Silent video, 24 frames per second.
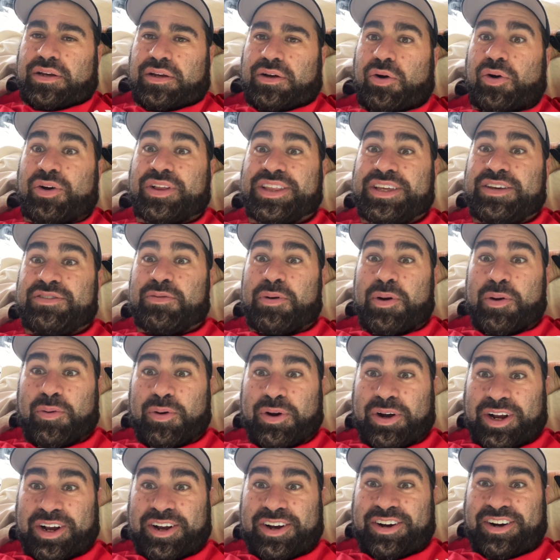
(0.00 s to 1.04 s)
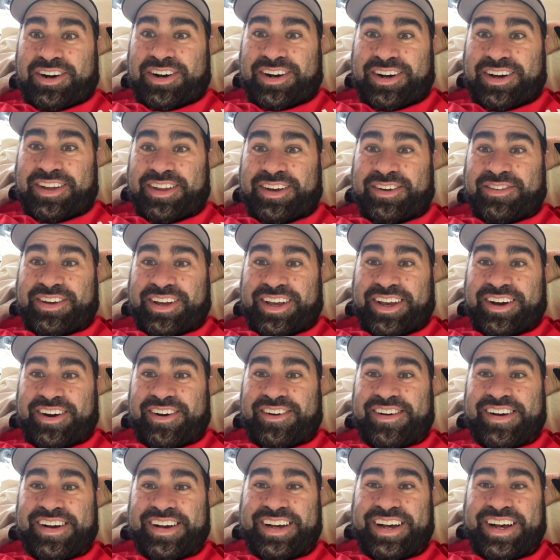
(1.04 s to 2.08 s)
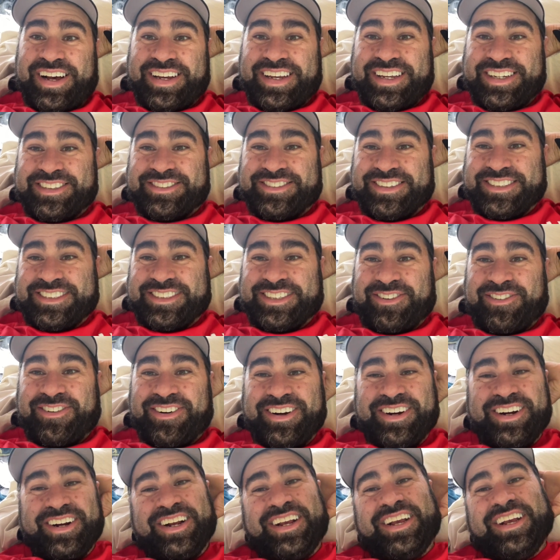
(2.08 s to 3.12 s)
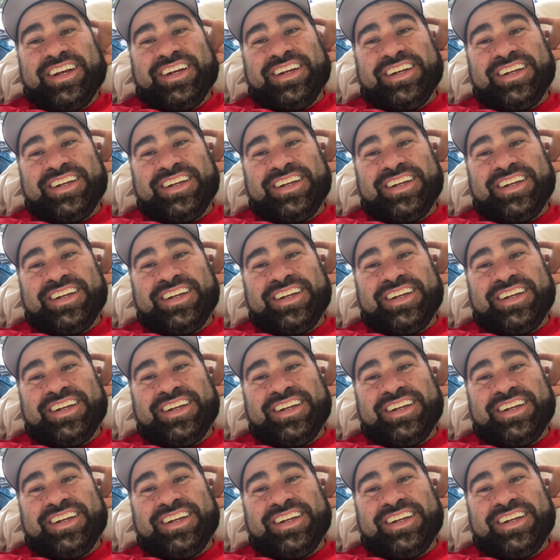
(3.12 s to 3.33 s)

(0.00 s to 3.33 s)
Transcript: Or leave in my work car. There we go. I'll get dressed at work.